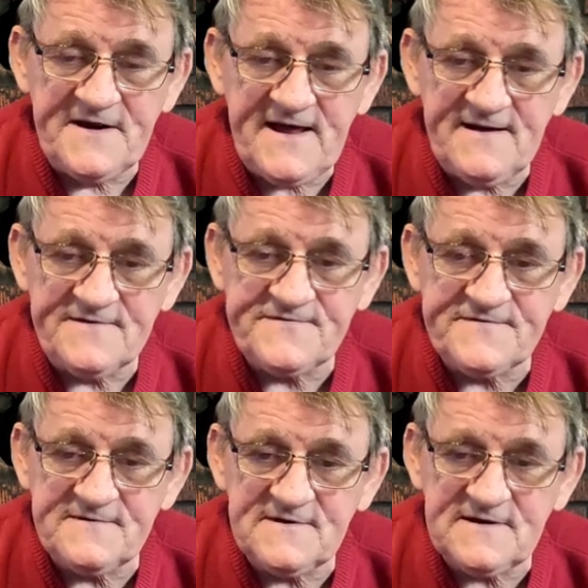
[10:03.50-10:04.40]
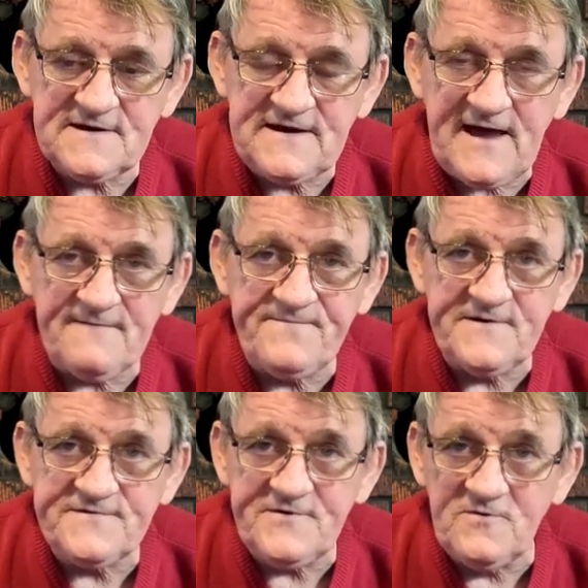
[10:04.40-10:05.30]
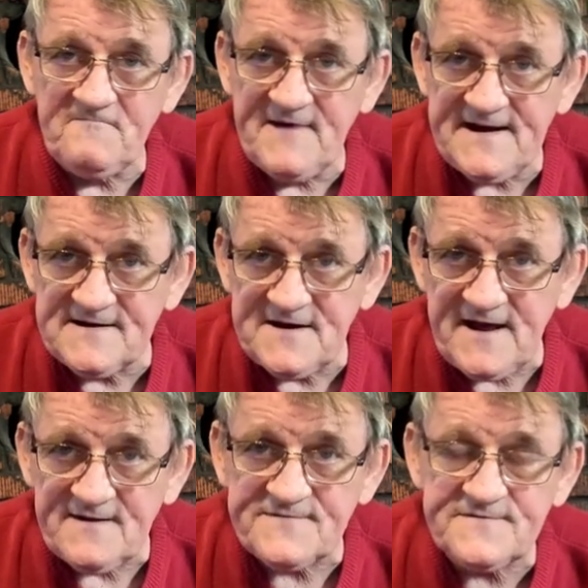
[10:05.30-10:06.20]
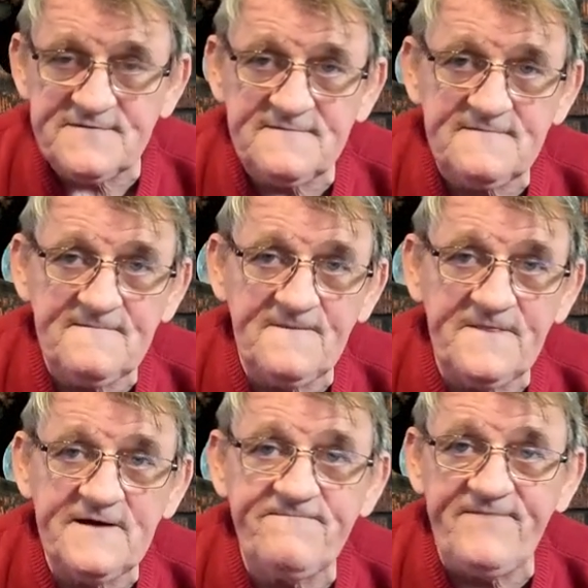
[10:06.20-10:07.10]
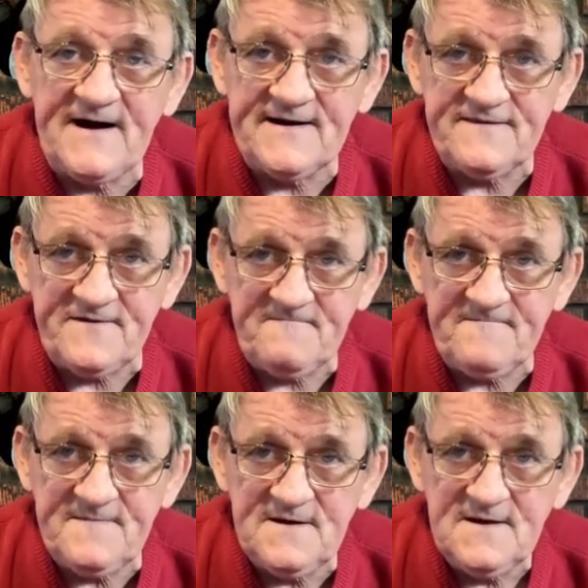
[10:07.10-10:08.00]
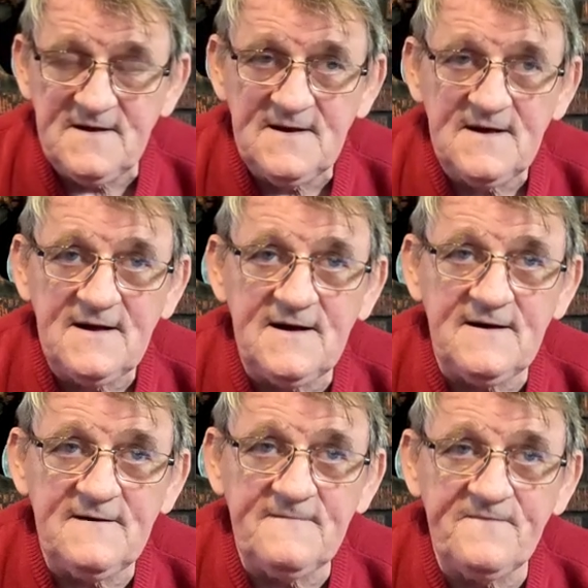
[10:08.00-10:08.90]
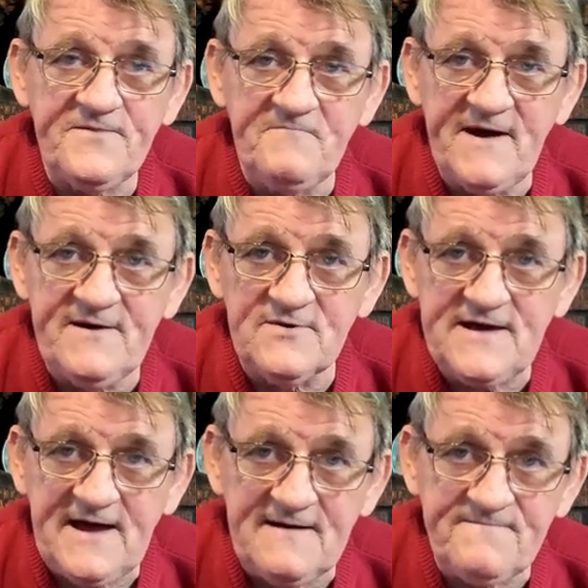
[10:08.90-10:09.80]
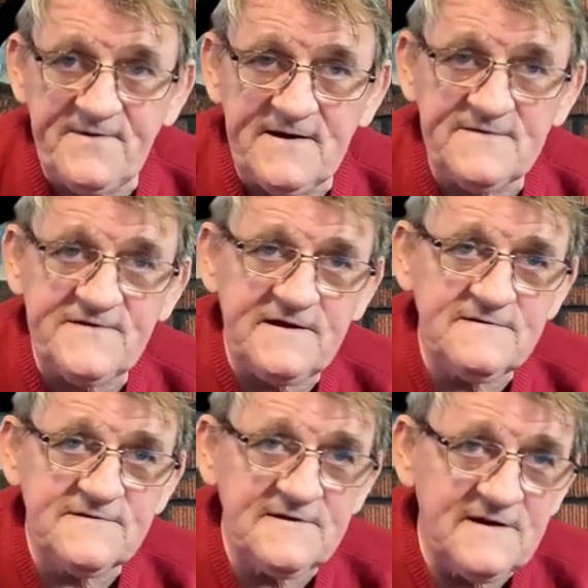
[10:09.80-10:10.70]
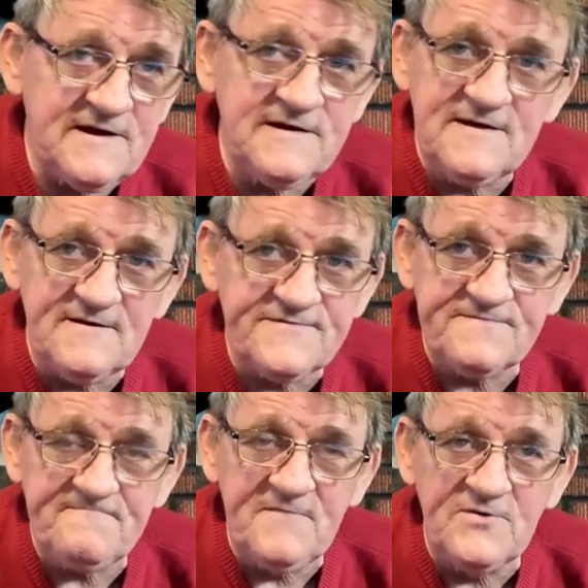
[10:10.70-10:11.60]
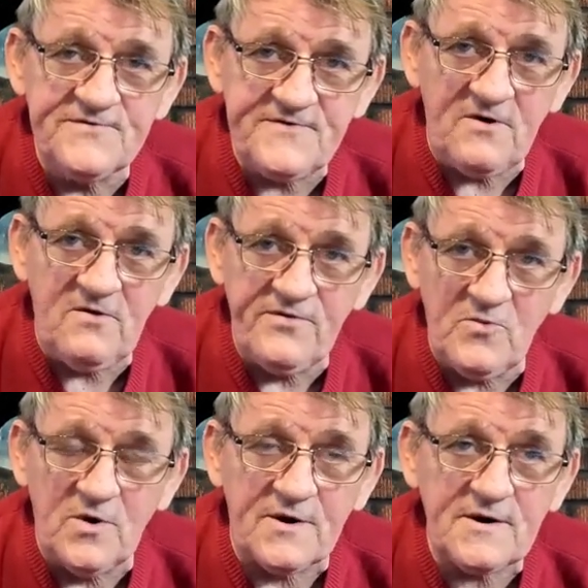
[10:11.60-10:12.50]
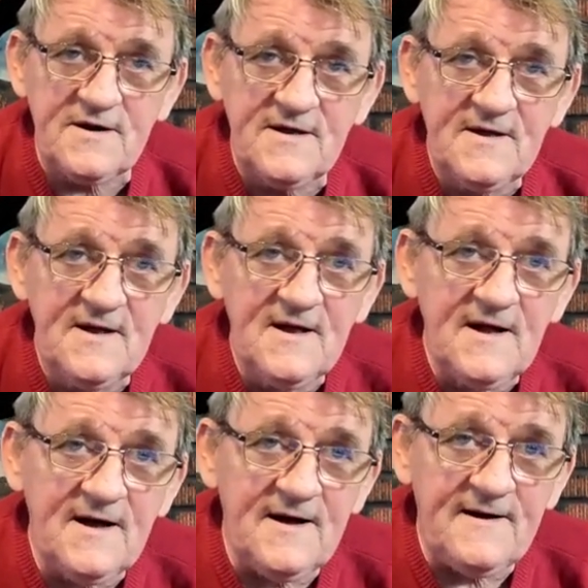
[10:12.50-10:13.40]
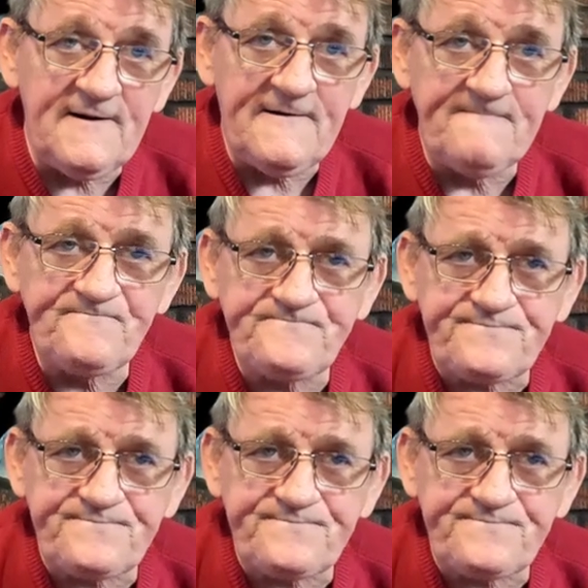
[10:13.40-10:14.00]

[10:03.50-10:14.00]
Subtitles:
nests, catfish don't make nests; they find them. The male catfish, he does most all the work. Um,